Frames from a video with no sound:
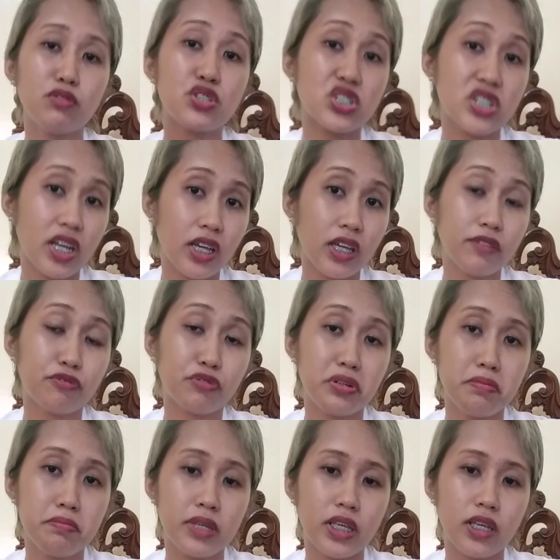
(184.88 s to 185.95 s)
to check it for
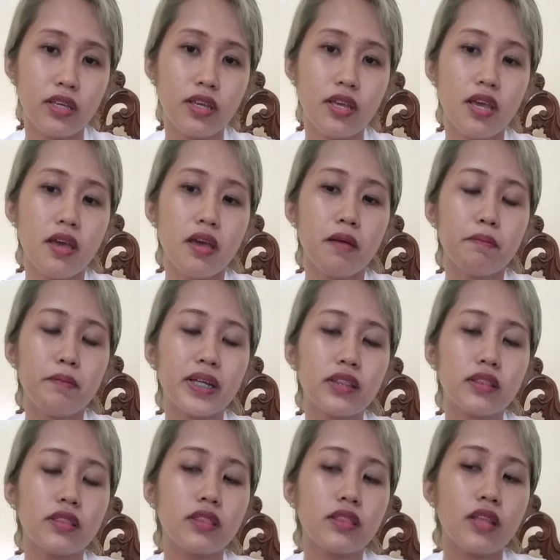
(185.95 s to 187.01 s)
me. But
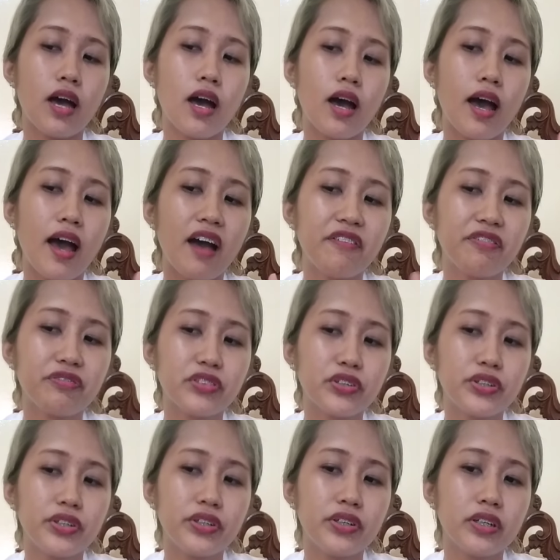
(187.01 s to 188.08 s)

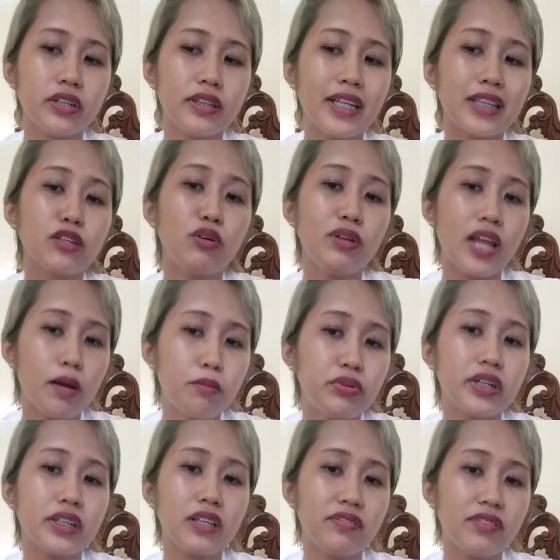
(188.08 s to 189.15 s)
after that
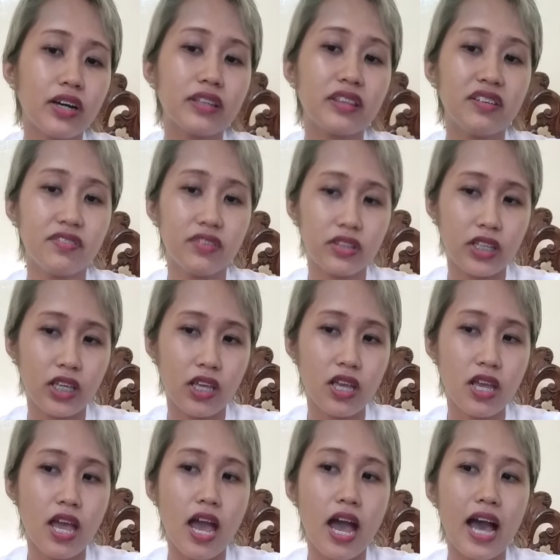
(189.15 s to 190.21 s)
collaborative activity,
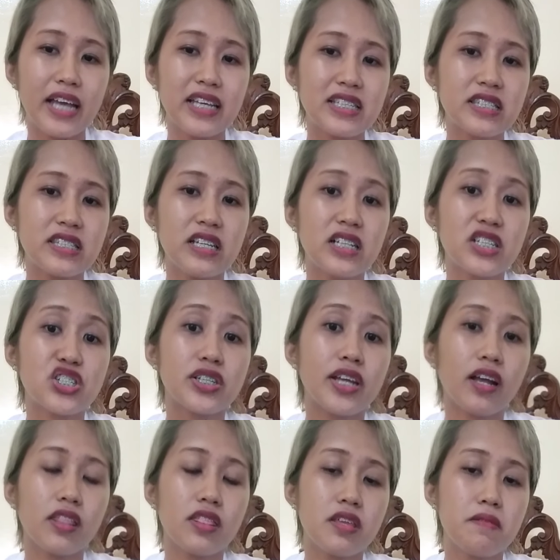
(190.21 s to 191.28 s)
I still
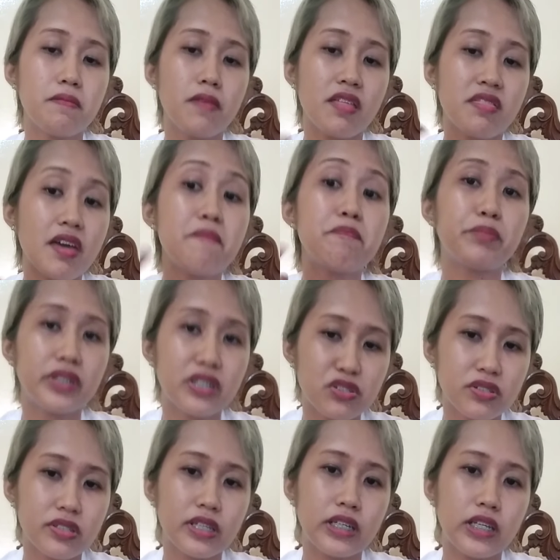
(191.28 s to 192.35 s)
check them
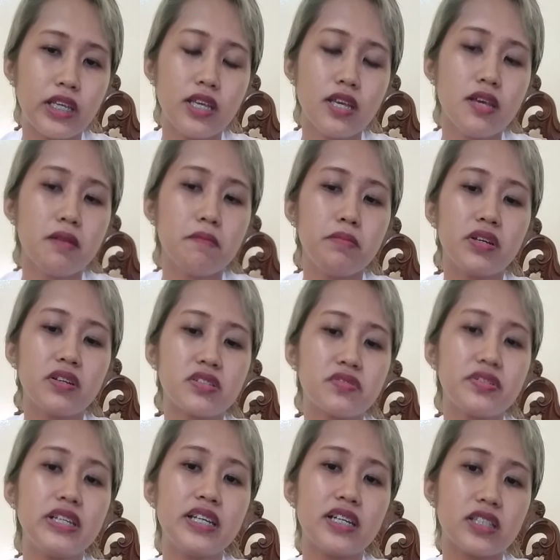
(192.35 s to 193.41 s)
personally, because
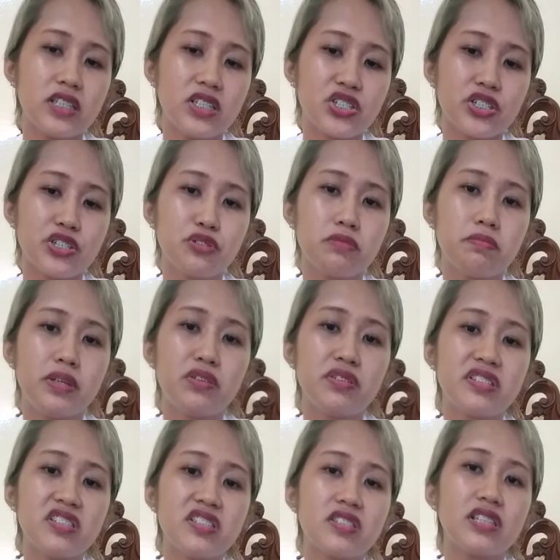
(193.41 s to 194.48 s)
really a teacher should be
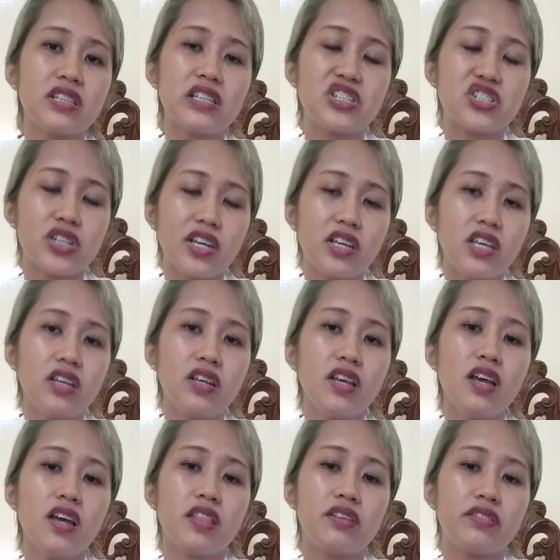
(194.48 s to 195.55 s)
consistently checking
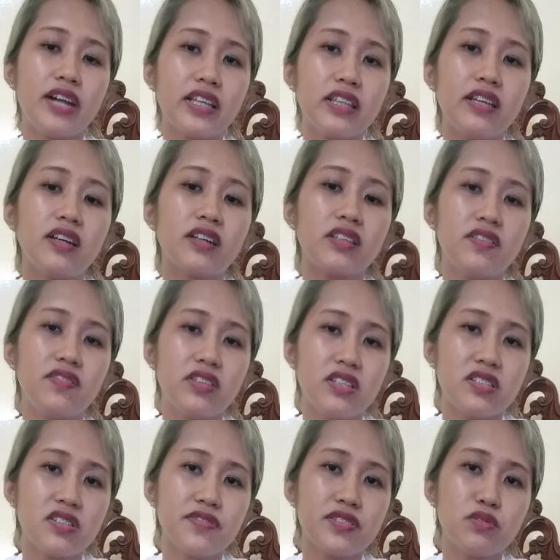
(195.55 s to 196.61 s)
the writing
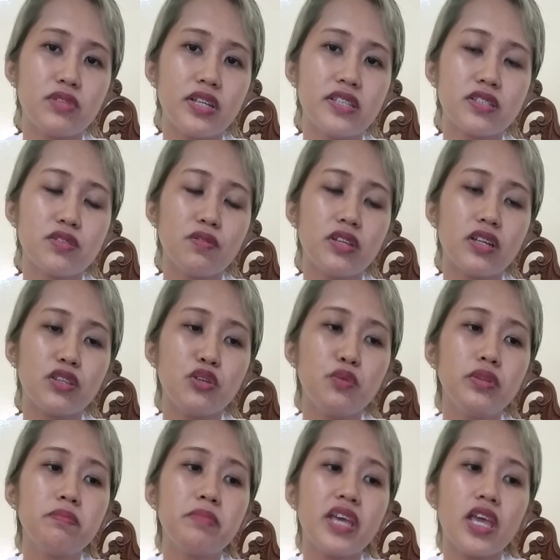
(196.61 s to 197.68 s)
activities of students, so that you
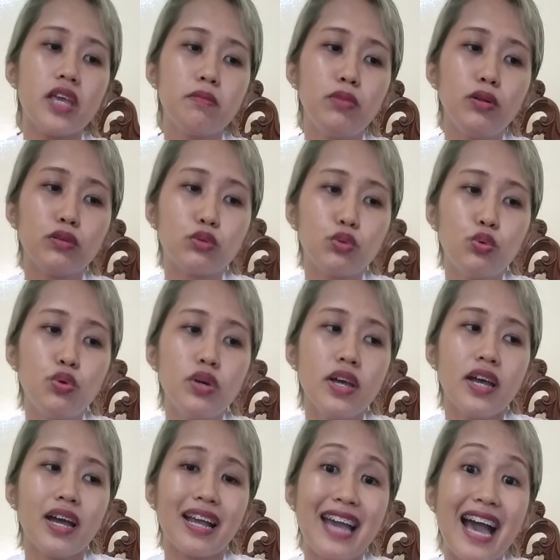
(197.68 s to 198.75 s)
will be able to
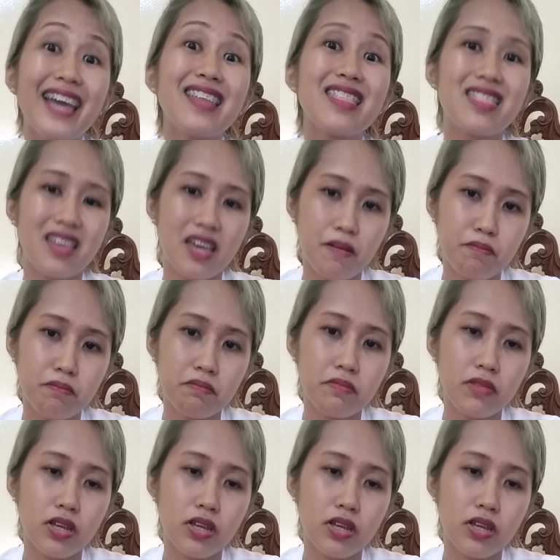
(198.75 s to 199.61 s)
guide them,